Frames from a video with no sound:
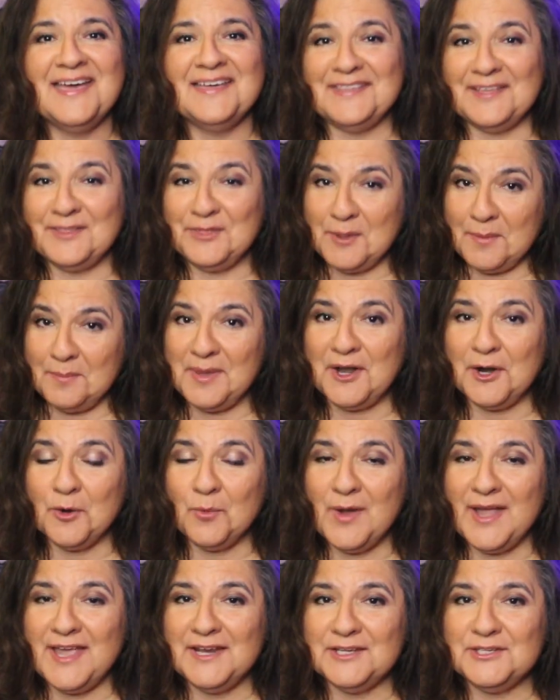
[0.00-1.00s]
that the better
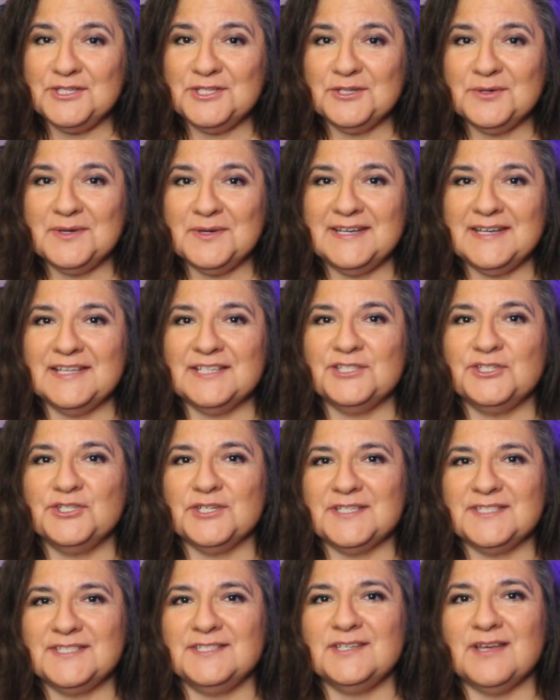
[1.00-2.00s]
way to do it is
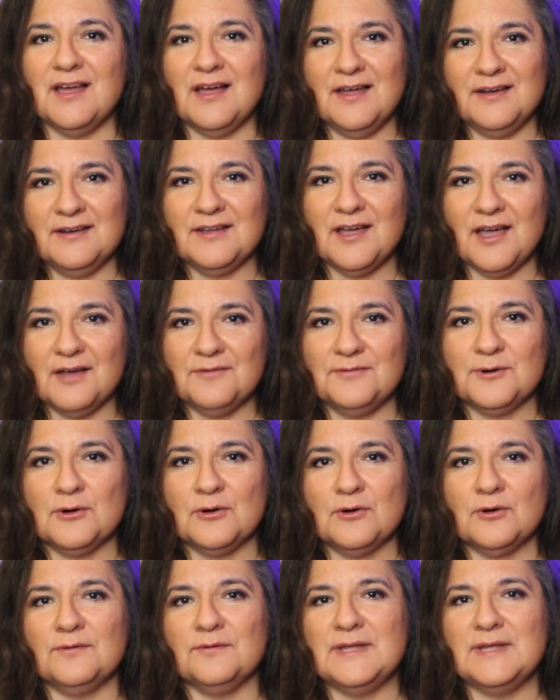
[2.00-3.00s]
just to
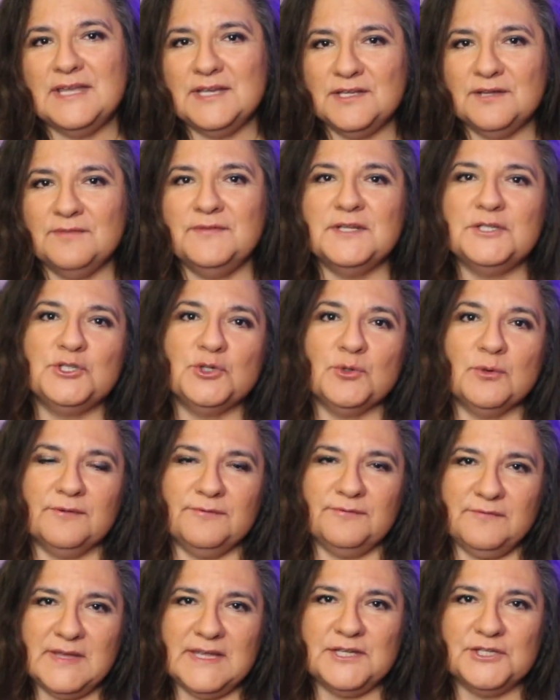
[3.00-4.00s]
uncover individual
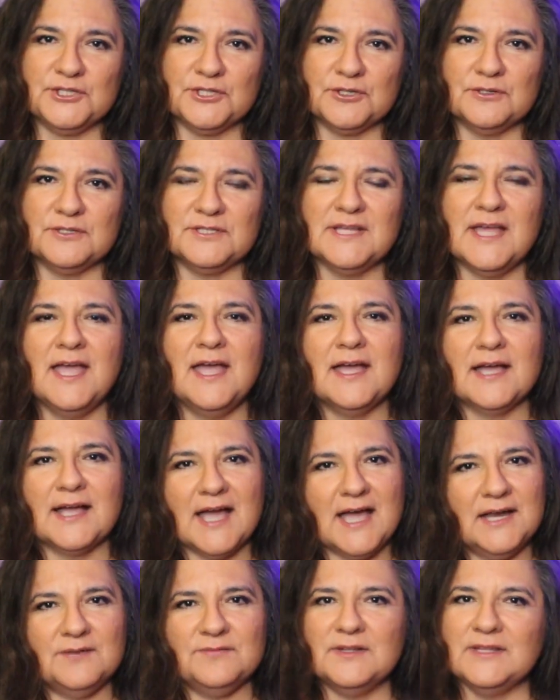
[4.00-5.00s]
features,
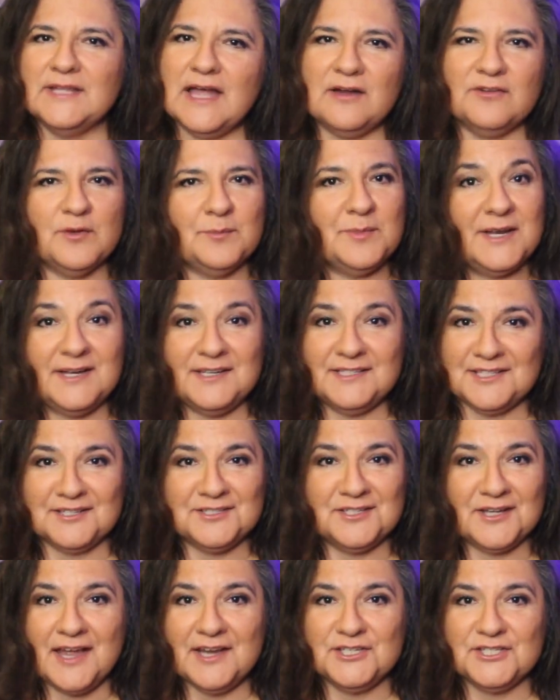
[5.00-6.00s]
kind of allow everybody to
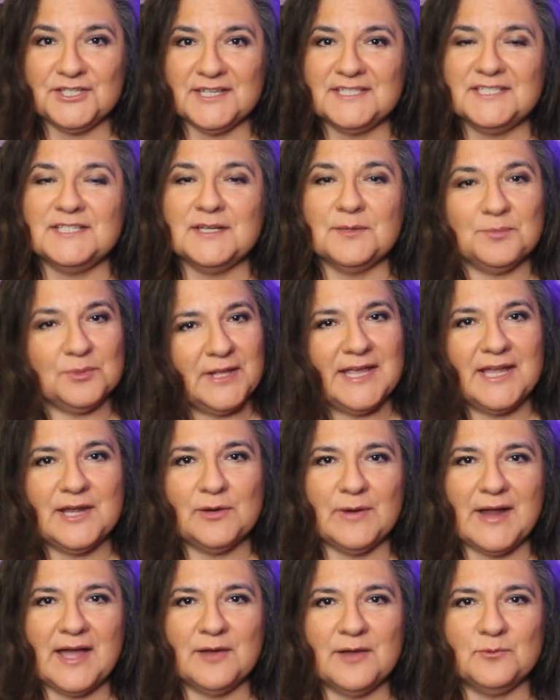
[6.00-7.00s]
digest it, play
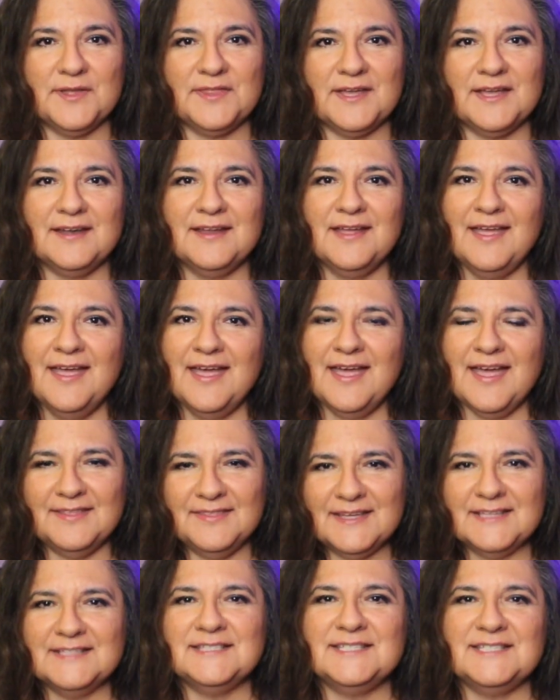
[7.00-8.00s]
around with it,
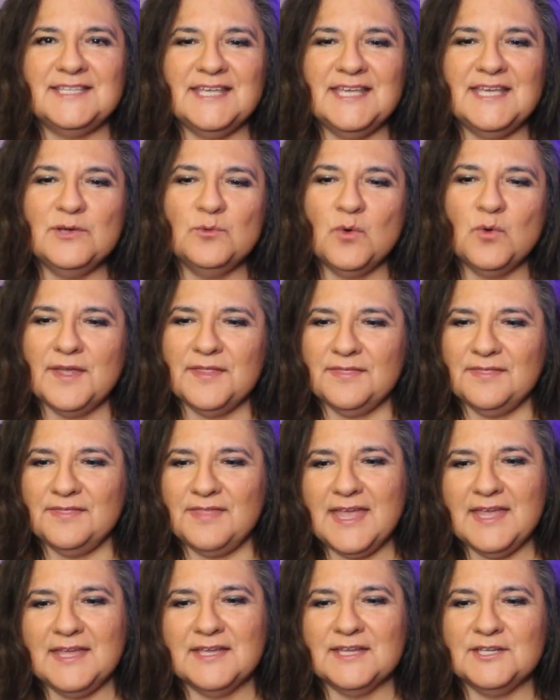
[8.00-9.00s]
and then see what
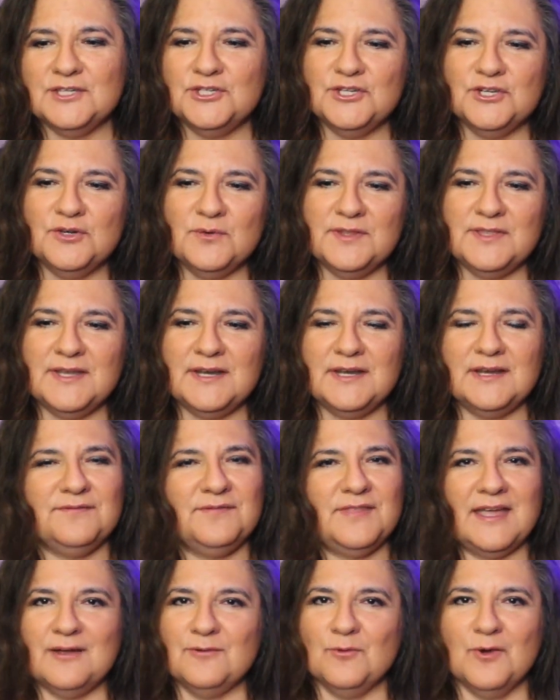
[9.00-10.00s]
they can do with it
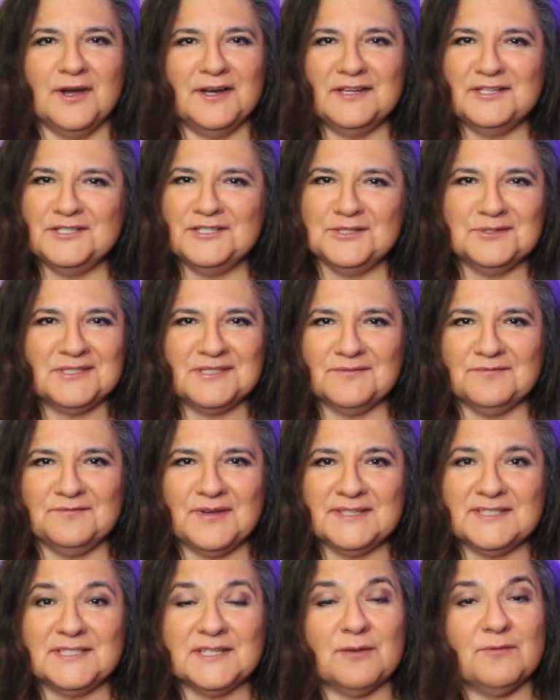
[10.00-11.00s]
if they want to do some
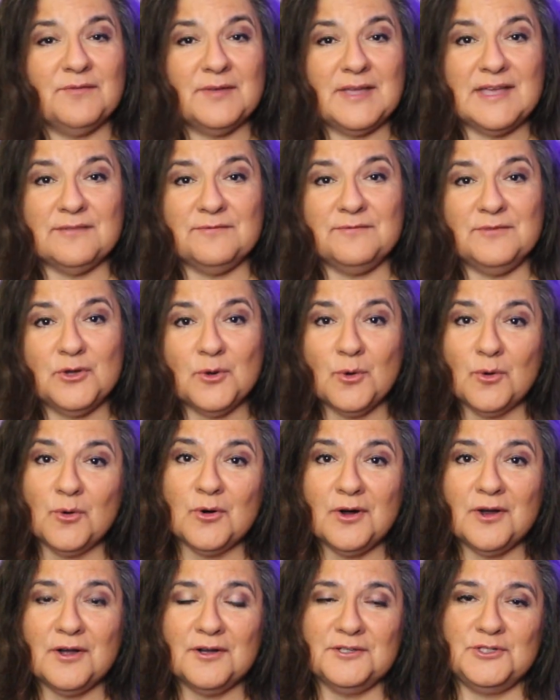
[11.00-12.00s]
fun stuff. If
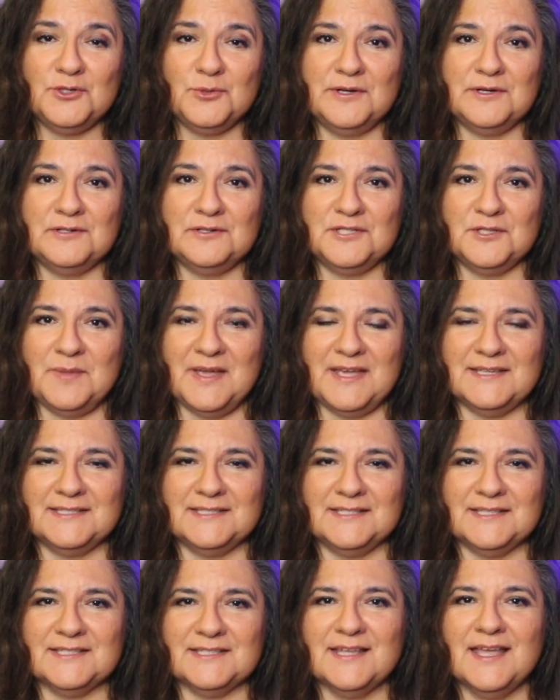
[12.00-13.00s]
you're on Twitter
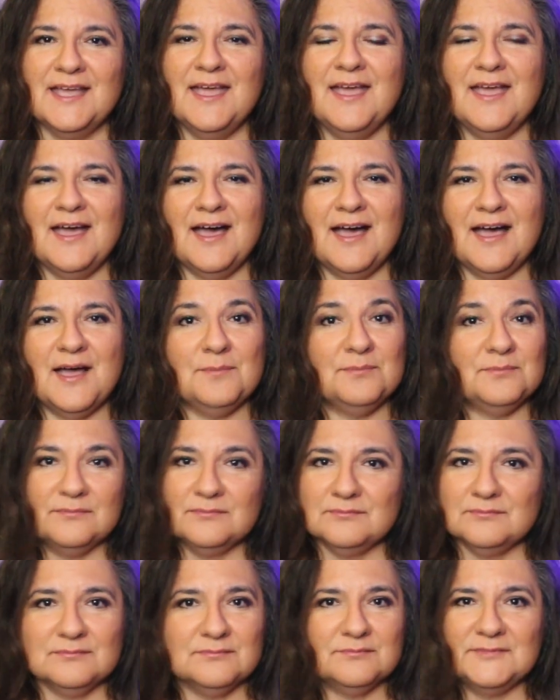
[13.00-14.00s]
spaces, um,
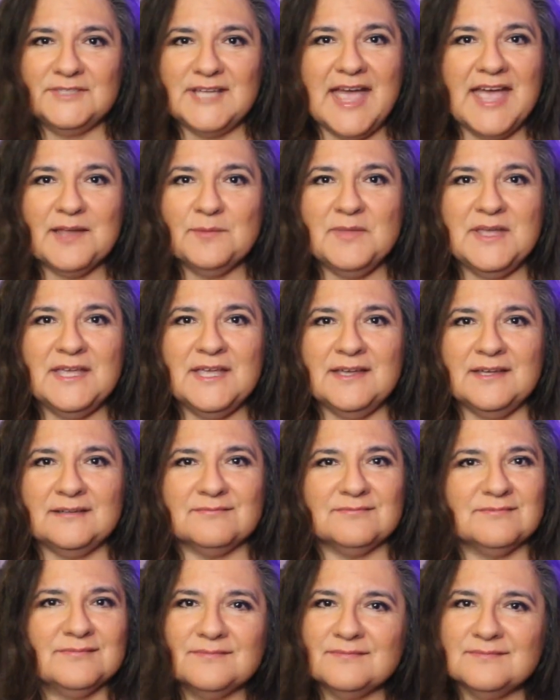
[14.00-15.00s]
tag me
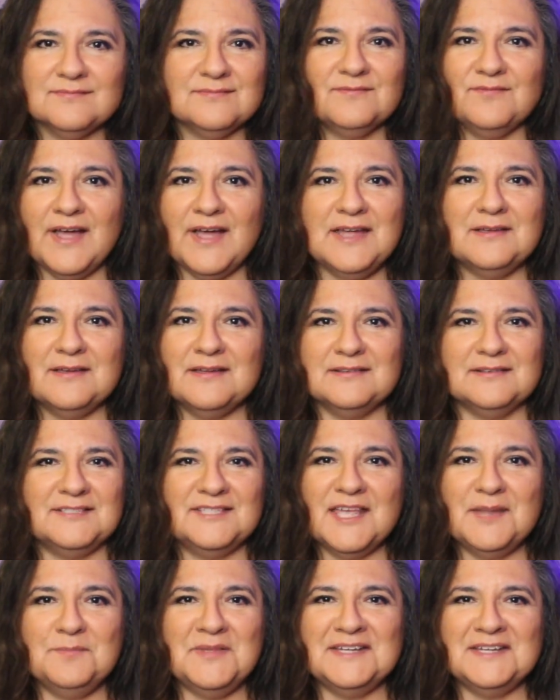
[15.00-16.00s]
in Invite,
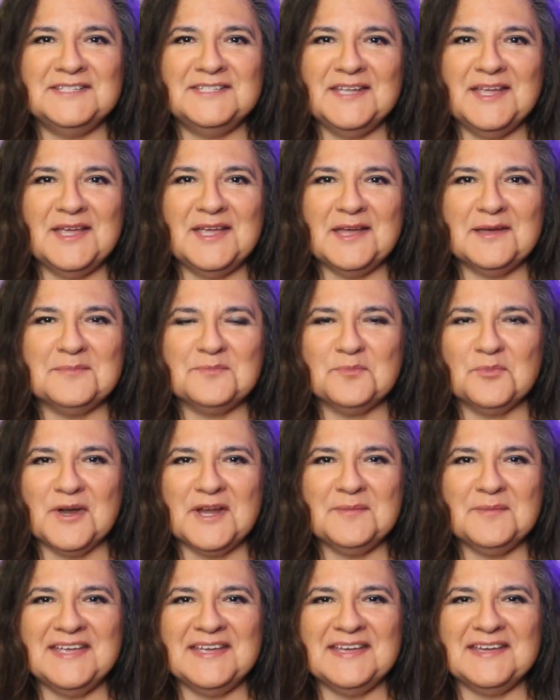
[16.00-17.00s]
send me a DM,
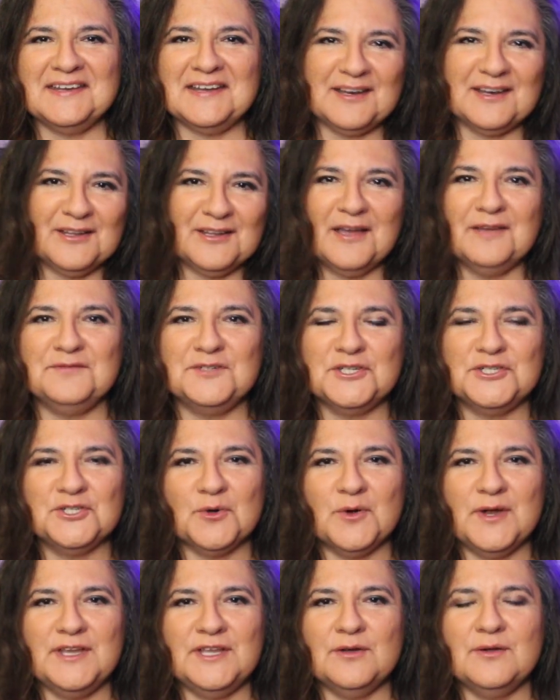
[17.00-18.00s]
bring me in. I'd love to
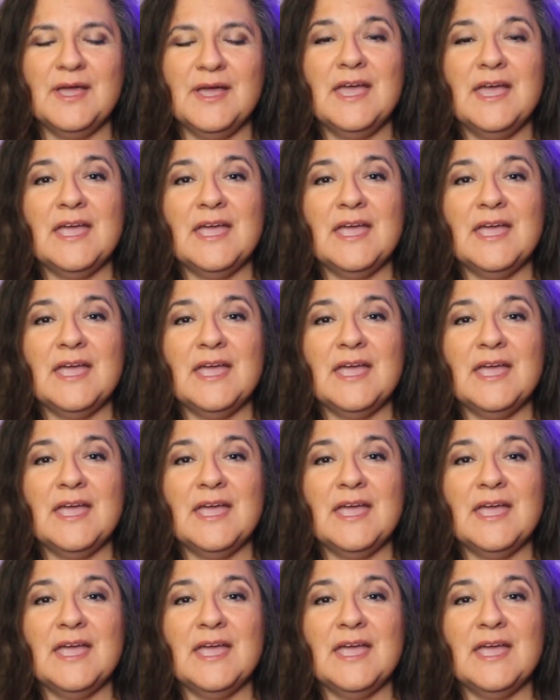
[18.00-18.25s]
join you.